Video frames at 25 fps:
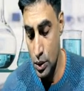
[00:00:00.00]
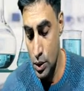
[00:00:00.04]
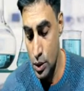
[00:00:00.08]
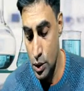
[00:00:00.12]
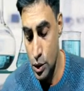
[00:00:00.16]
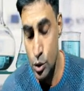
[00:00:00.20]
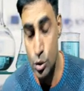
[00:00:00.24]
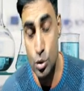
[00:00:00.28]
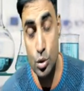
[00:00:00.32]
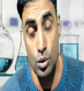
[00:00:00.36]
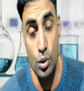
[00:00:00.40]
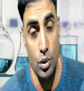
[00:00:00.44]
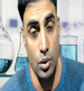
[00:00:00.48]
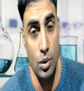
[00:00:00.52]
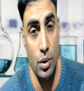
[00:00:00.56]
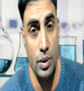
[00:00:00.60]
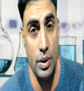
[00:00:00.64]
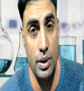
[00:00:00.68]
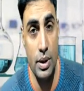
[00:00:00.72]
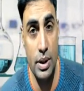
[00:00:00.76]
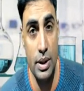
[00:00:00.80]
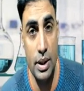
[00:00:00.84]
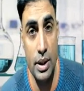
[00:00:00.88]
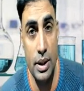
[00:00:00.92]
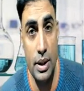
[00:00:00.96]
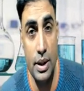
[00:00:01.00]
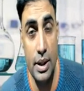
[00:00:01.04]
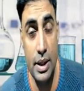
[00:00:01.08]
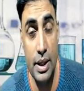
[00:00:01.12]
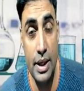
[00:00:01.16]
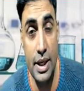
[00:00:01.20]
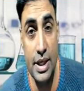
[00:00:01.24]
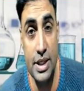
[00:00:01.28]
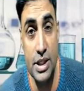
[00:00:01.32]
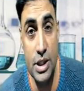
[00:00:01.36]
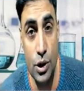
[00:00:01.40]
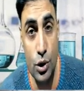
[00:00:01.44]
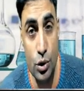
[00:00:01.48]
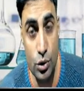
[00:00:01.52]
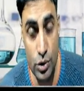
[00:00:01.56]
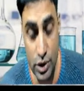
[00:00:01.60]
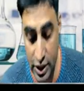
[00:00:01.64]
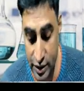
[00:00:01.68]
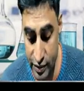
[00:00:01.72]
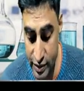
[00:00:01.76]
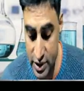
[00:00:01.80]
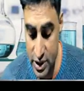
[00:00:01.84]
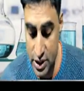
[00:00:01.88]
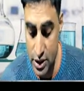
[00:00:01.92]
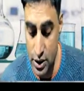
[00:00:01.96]
So HNO3,
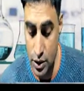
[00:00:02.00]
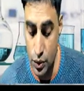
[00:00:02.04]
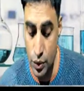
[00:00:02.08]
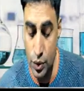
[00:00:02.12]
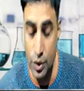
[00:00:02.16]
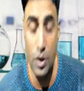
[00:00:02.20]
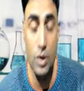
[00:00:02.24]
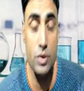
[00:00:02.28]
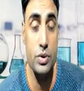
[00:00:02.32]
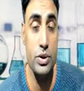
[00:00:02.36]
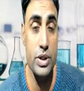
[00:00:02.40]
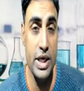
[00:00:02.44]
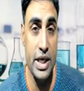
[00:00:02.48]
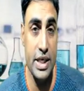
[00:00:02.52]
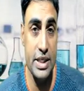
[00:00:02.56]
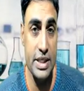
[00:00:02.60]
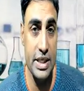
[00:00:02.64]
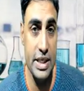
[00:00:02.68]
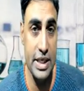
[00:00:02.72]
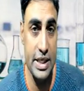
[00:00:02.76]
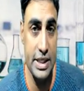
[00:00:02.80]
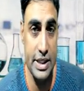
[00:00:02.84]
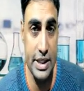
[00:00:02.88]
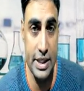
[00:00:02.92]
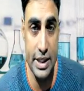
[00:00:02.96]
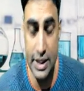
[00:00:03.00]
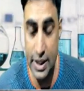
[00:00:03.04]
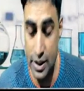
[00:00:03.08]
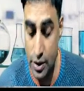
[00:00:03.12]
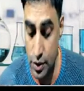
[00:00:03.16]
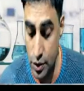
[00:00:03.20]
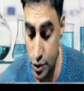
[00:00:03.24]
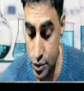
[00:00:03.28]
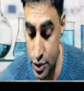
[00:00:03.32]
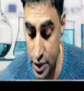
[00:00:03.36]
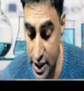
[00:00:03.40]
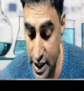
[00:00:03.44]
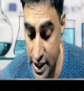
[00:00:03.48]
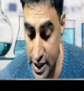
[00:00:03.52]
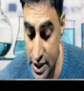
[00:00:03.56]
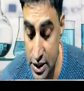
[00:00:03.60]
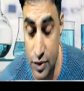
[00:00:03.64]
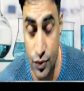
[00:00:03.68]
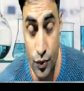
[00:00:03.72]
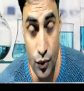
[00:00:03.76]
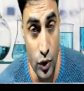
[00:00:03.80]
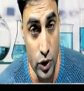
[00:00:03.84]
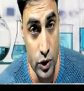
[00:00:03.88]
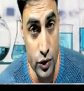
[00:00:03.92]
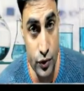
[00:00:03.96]
which is a good oxidizing agent, can oxidize
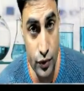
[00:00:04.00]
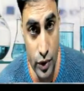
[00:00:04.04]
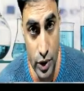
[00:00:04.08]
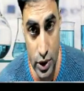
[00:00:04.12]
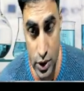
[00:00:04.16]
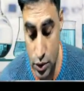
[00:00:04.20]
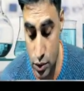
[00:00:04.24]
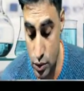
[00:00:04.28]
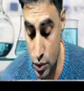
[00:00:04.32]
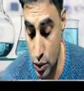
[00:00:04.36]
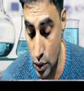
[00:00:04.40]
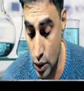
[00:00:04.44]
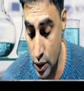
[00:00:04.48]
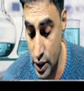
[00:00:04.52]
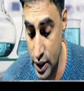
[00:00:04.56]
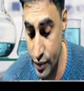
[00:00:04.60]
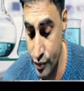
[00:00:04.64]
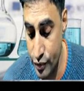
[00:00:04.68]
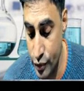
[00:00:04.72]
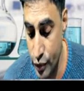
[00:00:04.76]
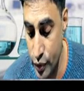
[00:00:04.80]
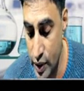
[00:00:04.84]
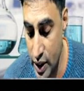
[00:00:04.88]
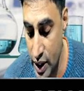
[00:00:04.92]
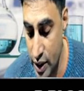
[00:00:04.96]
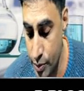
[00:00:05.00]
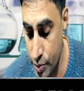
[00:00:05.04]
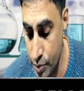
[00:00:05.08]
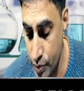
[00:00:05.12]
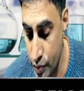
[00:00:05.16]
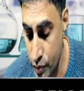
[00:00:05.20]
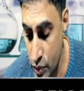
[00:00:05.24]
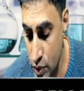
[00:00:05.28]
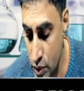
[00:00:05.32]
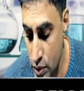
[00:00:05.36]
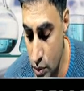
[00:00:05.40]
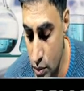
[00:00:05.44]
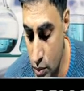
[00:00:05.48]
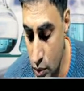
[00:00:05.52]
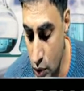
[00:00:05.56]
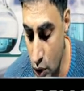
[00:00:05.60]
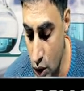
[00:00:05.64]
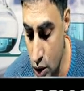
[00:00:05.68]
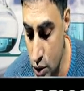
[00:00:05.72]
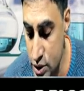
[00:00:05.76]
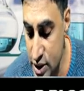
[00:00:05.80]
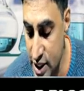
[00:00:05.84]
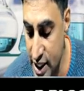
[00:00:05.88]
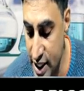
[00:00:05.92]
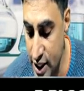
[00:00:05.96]
phosphorus, or if you have
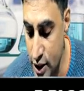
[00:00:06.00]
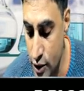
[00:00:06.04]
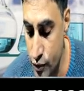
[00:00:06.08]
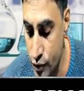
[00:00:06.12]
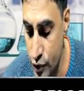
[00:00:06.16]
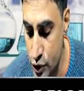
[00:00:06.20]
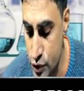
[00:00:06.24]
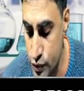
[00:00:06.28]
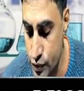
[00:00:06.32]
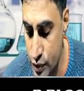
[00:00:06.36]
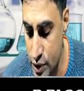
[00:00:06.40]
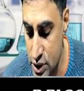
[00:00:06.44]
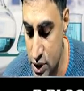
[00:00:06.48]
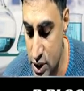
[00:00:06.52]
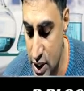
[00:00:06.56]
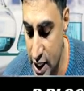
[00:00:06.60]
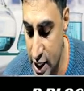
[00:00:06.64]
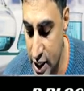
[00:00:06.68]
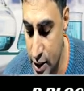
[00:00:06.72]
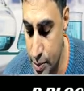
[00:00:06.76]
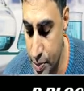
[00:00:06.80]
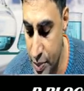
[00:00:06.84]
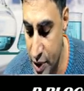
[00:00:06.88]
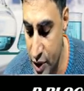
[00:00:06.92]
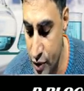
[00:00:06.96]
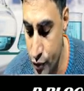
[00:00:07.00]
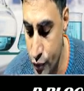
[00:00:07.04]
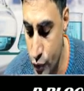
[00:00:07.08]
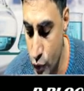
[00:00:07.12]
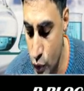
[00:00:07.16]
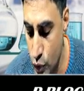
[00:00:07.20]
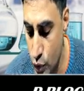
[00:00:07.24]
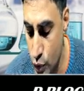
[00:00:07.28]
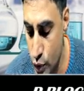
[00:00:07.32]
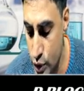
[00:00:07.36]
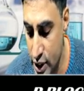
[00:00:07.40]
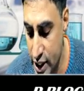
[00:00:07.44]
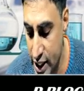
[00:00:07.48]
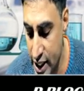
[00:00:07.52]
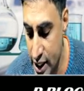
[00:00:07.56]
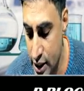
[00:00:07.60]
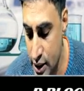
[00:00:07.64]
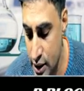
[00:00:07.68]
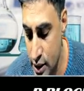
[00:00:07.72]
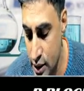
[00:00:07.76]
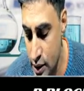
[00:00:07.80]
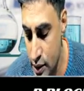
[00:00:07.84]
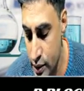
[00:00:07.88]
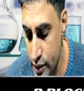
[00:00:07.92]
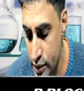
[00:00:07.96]
oxide of phosphorus like
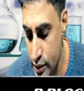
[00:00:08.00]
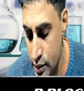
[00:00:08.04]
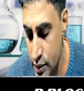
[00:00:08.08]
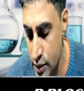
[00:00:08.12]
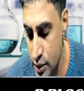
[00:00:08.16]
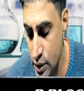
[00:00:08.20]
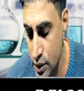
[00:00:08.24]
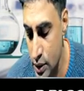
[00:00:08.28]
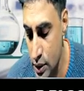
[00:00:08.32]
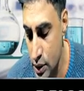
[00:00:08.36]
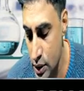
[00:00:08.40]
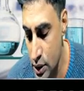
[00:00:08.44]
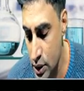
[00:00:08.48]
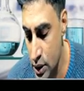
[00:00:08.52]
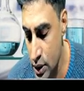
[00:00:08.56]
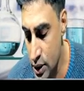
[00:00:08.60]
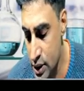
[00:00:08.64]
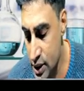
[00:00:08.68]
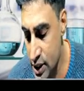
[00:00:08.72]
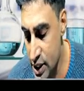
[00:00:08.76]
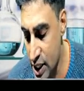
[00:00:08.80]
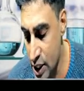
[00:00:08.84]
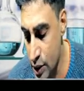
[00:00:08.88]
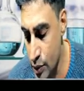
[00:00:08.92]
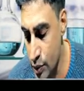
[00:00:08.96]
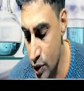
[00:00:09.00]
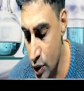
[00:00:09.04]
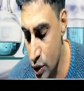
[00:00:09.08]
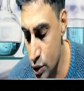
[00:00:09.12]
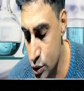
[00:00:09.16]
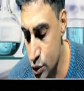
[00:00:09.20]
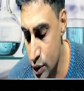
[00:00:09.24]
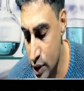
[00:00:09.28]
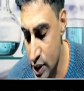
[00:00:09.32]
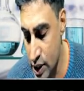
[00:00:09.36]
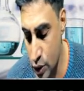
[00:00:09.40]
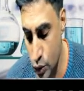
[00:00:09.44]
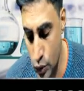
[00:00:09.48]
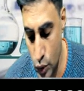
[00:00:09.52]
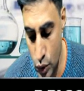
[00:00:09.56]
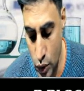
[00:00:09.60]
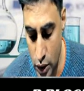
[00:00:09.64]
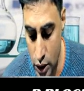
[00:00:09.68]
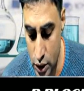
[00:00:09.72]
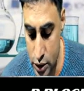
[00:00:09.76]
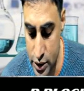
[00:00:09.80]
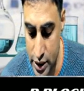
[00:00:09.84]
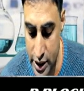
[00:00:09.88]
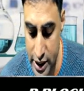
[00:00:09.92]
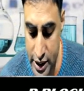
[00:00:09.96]
P4O10, that will also undergo
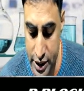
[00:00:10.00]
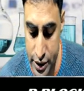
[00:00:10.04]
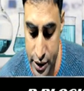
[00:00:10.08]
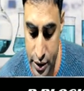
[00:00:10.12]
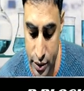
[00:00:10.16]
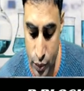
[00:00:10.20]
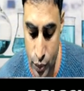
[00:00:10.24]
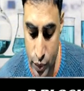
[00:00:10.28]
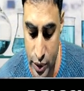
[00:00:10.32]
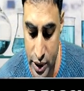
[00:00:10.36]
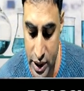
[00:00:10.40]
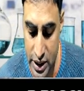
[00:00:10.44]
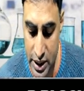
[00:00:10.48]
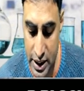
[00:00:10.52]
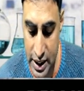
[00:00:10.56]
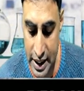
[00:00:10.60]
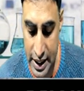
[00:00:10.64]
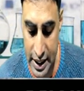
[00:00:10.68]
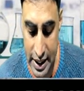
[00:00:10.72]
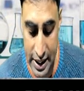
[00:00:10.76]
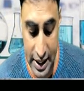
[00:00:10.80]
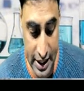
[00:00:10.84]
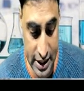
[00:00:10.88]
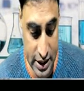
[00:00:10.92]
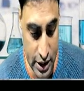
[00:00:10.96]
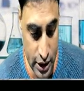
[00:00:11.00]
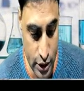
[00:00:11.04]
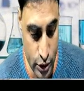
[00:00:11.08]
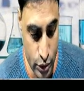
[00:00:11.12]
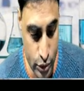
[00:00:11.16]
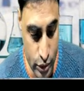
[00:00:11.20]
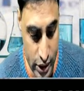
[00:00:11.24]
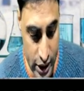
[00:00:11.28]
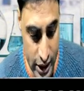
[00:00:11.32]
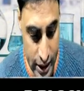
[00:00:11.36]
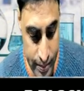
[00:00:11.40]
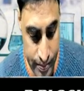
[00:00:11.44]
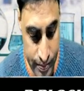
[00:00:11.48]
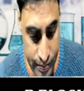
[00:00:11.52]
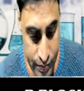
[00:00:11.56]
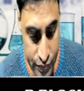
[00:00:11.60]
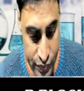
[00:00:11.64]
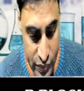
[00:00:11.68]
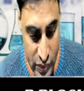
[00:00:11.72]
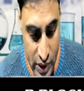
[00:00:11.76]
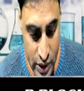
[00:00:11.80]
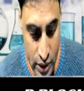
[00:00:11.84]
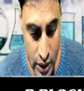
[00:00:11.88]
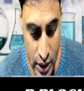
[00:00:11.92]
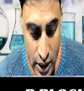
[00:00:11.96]
oxidation with the HNO3,
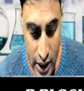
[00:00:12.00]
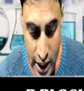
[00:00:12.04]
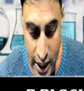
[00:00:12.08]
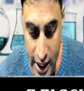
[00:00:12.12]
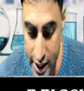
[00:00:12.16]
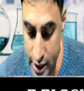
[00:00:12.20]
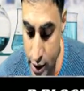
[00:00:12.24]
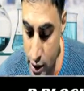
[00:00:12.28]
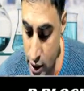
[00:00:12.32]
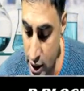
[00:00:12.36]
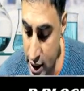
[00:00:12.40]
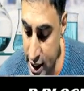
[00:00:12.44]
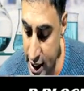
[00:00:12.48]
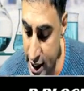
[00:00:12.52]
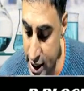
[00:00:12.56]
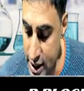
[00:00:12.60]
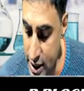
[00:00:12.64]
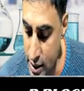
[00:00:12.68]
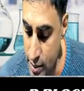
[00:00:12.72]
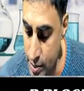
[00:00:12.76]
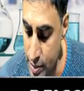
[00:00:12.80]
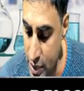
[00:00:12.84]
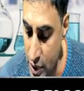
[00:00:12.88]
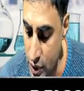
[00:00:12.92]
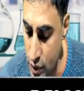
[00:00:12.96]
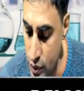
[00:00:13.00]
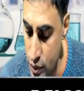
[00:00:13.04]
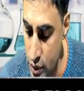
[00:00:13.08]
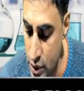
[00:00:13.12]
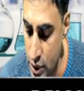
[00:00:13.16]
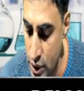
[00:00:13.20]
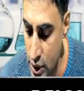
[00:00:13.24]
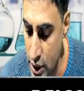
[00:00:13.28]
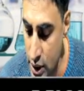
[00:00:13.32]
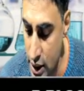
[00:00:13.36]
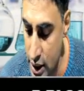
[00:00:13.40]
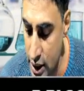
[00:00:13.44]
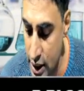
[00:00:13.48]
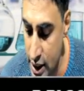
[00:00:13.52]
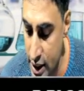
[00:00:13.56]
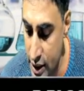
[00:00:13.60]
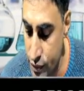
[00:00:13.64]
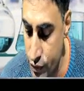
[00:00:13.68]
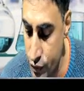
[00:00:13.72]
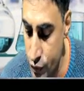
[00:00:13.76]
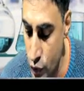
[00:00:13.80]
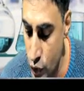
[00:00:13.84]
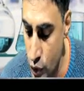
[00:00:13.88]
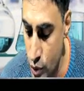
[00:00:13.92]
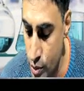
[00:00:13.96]
and you'll get compound like
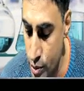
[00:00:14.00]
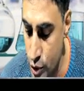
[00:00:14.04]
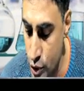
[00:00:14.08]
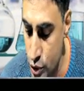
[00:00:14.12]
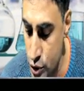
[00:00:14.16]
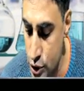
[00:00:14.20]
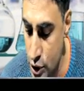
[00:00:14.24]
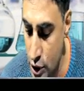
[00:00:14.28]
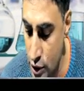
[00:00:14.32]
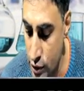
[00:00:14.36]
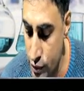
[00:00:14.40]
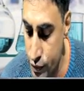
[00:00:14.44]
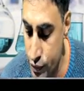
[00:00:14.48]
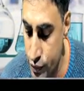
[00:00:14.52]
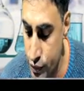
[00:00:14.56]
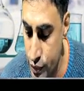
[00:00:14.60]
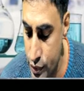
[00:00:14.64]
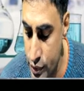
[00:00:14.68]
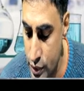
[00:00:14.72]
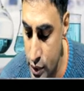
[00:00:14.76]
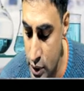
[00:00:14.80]
4 moles of